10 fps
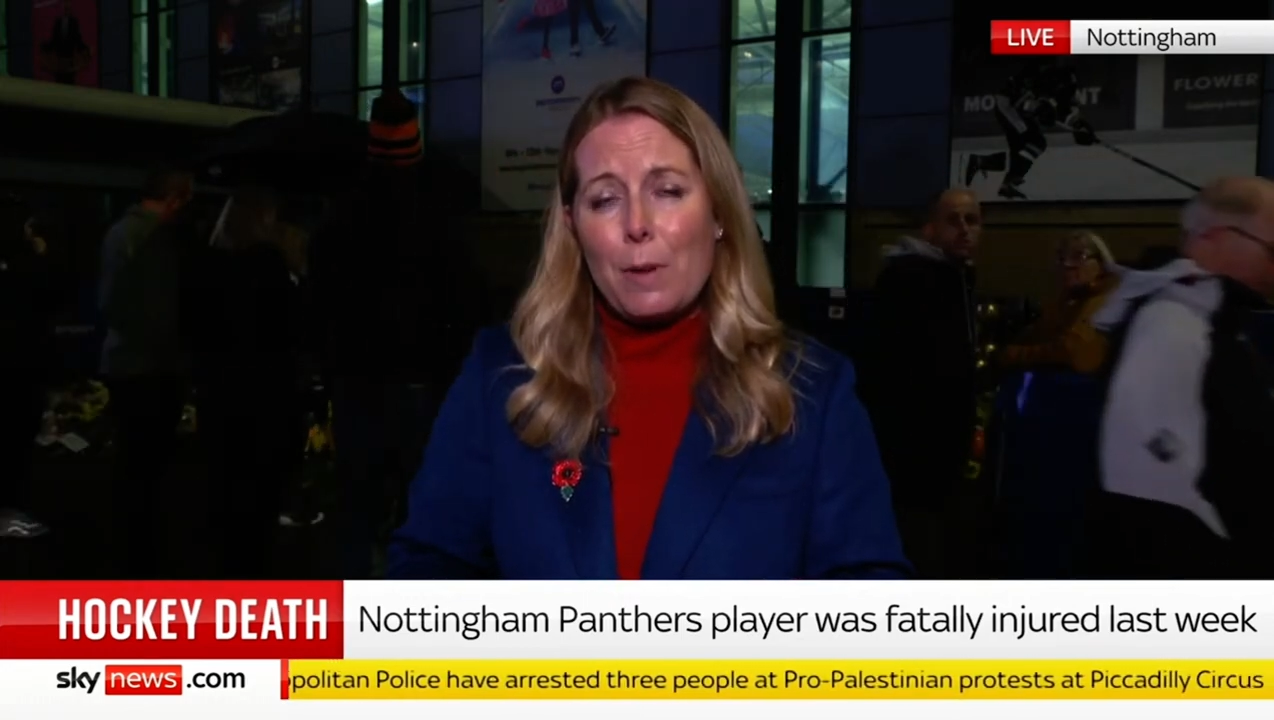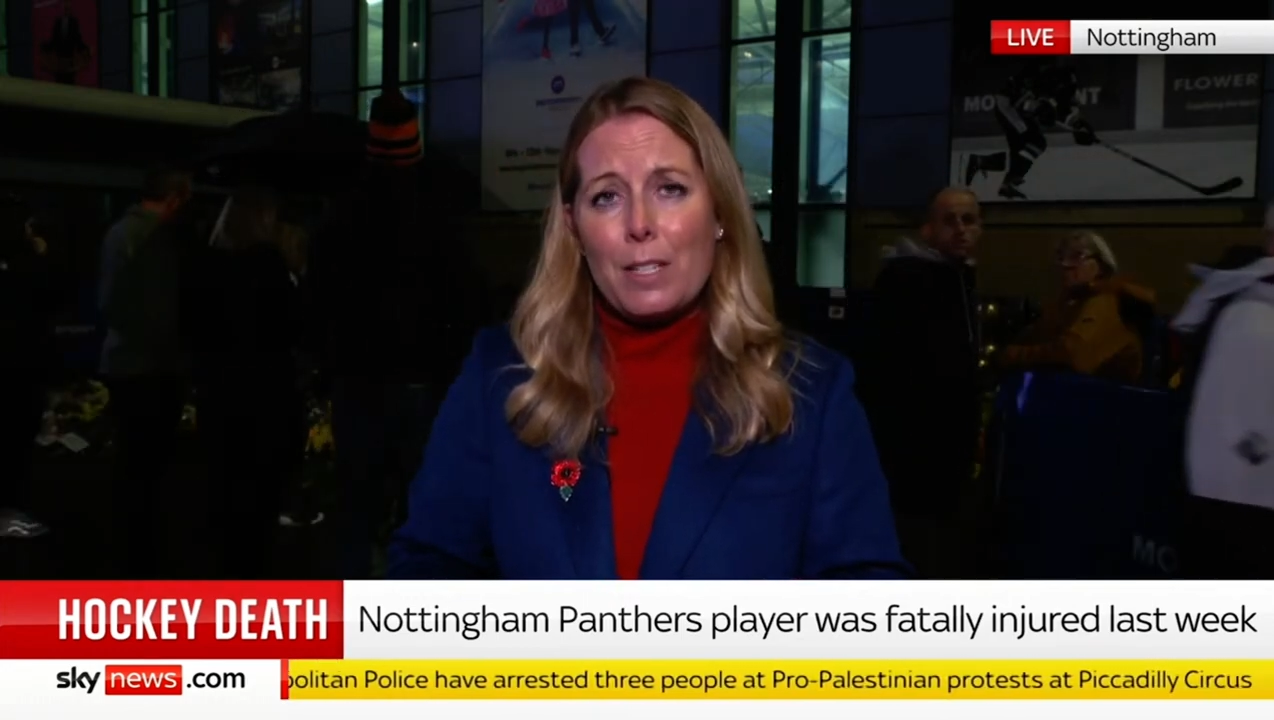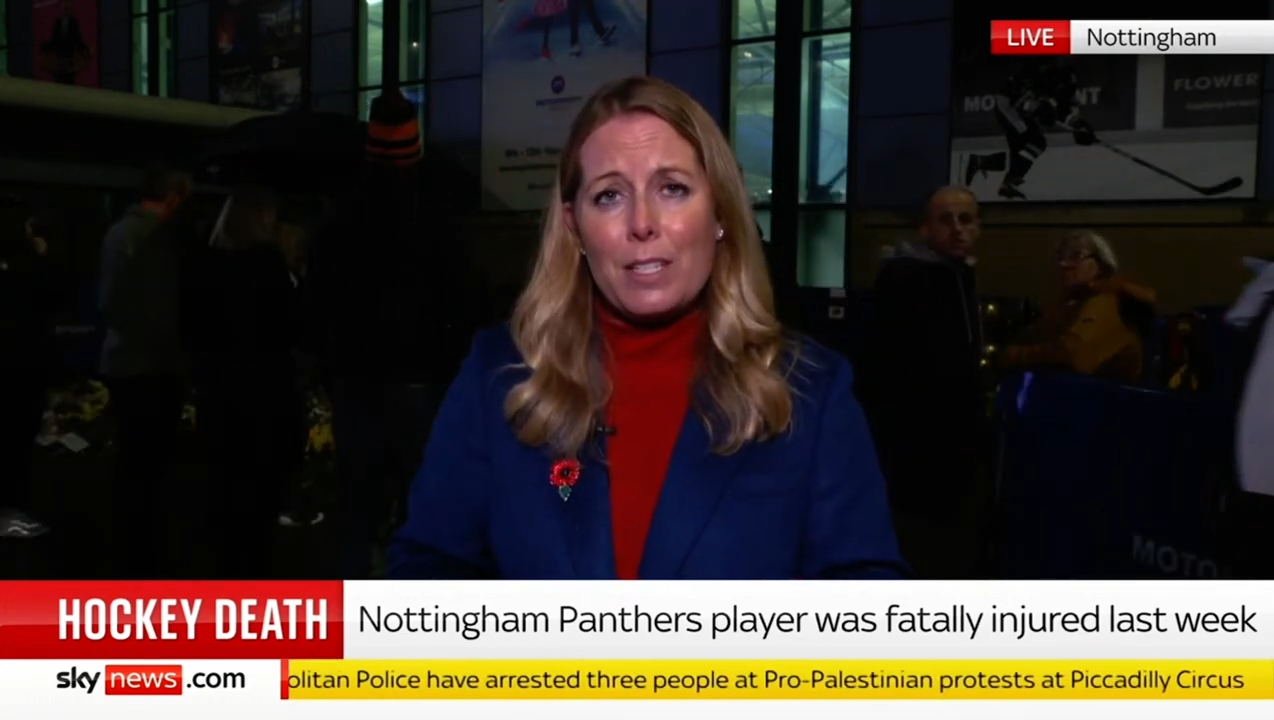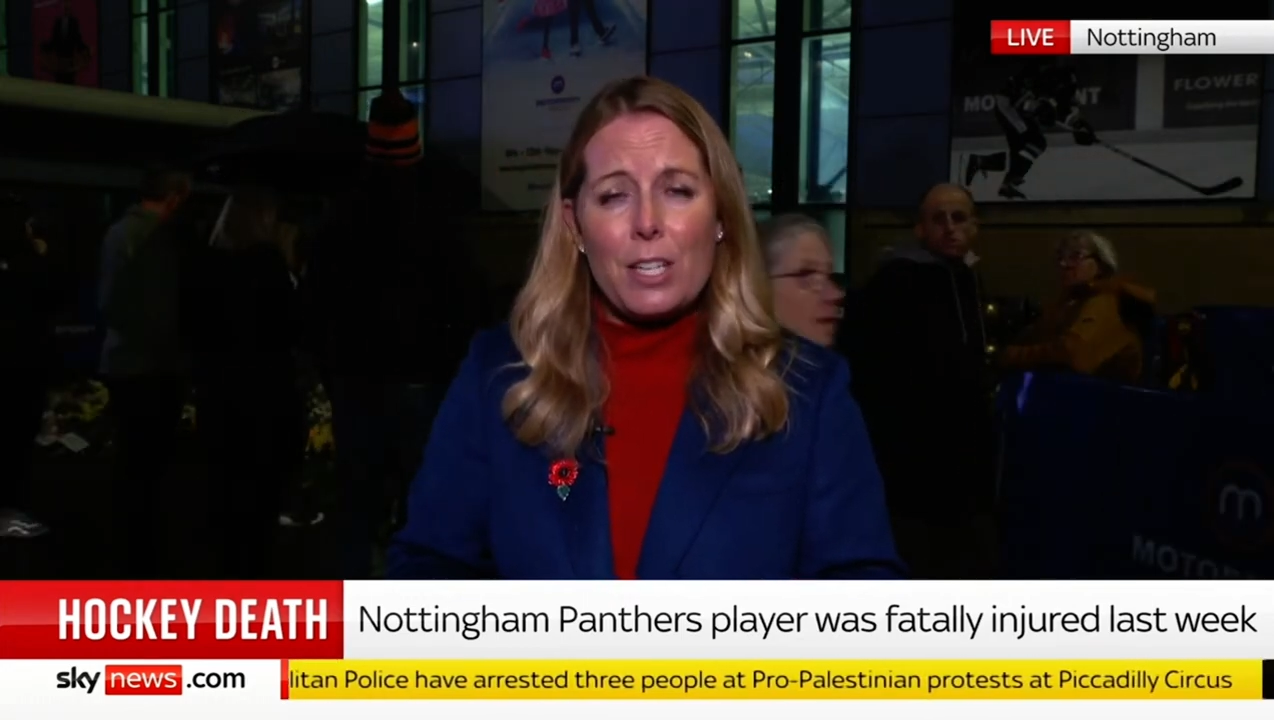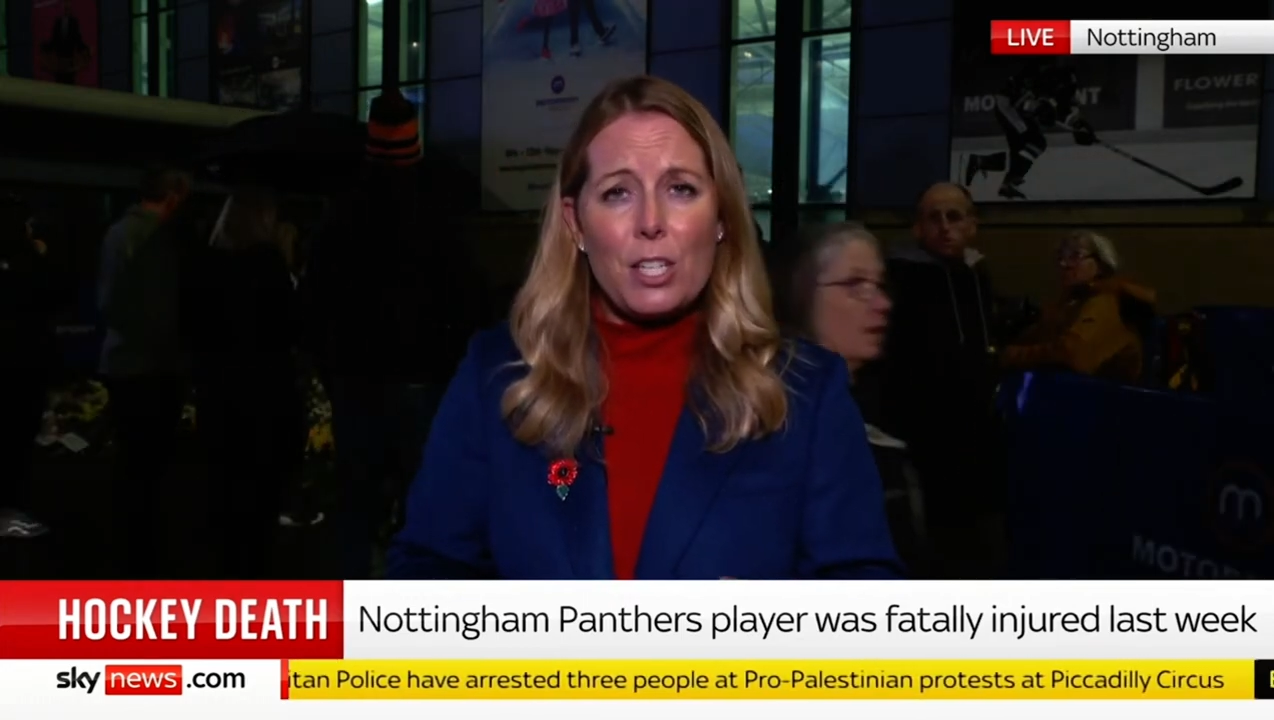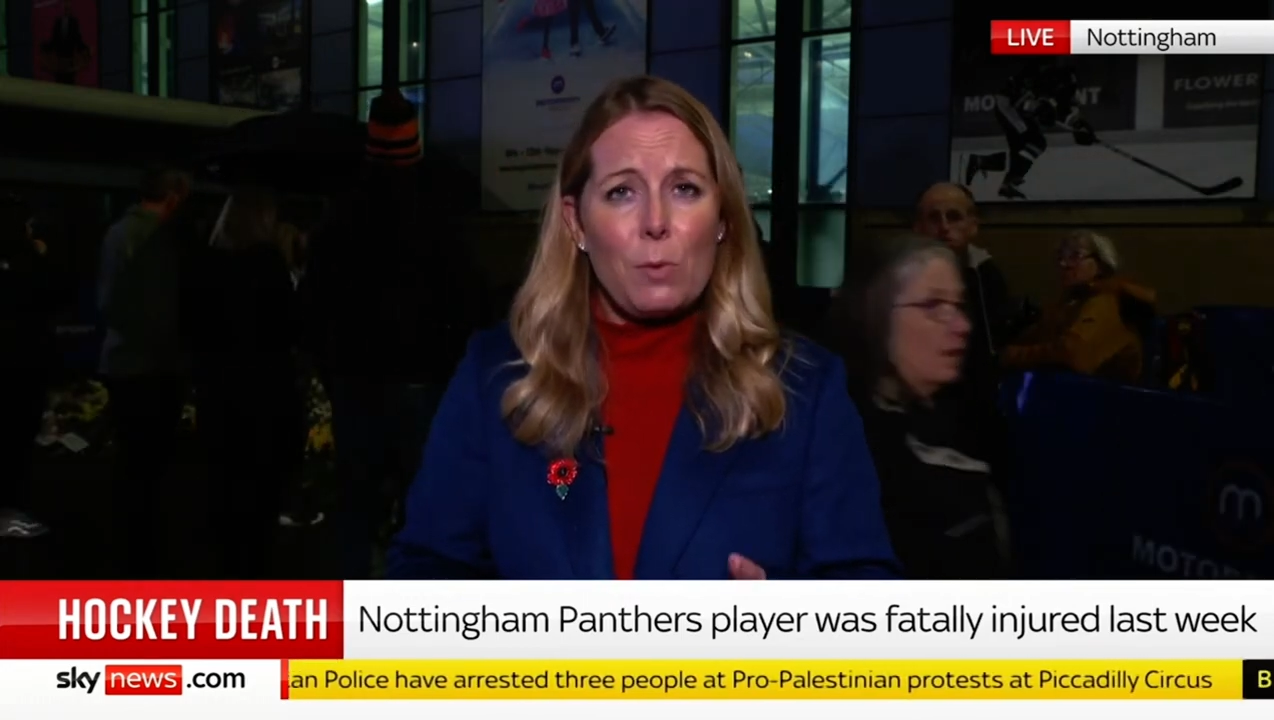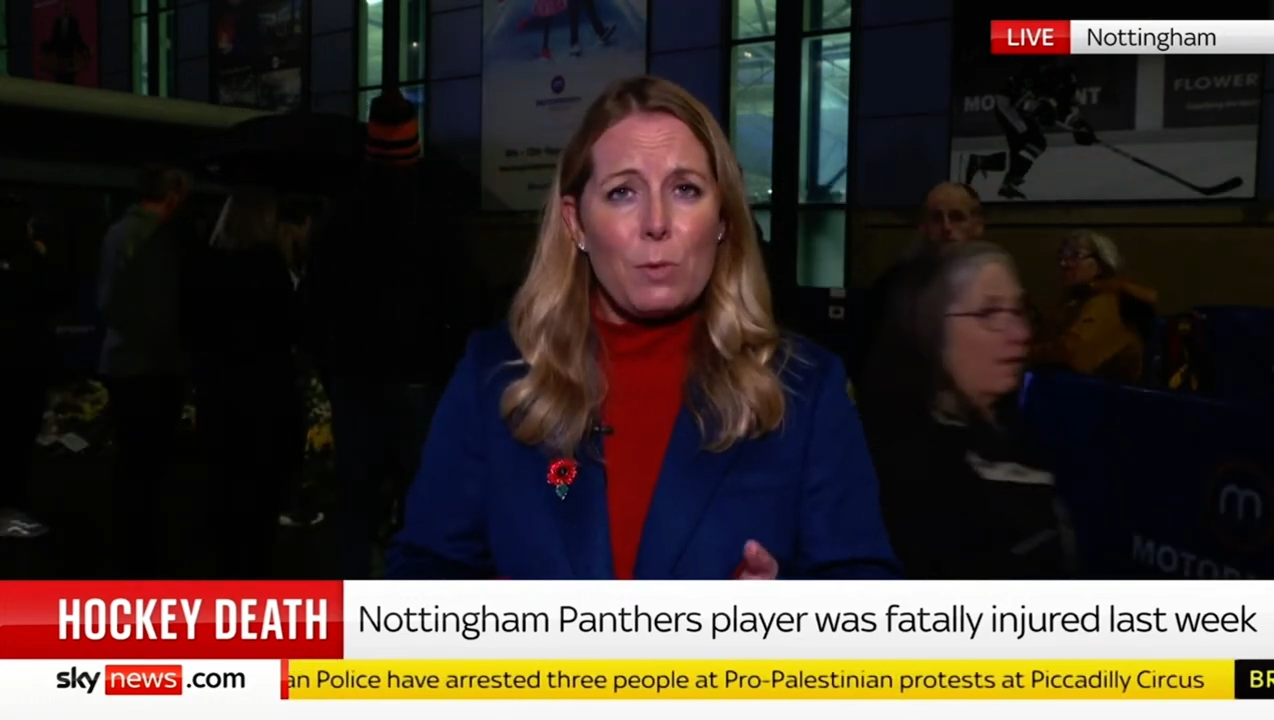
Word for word: and said she